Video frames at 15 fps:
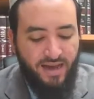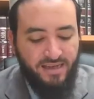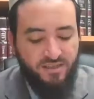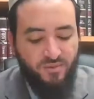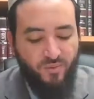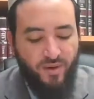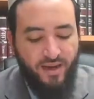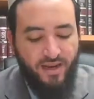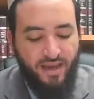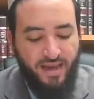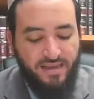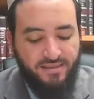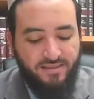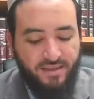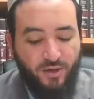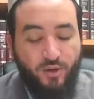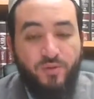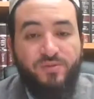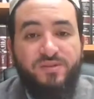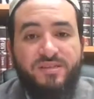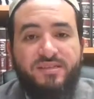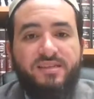as well as the
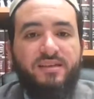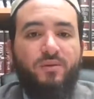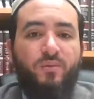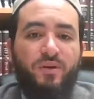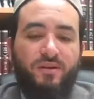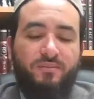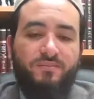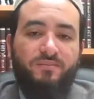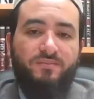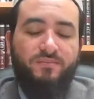concealed one.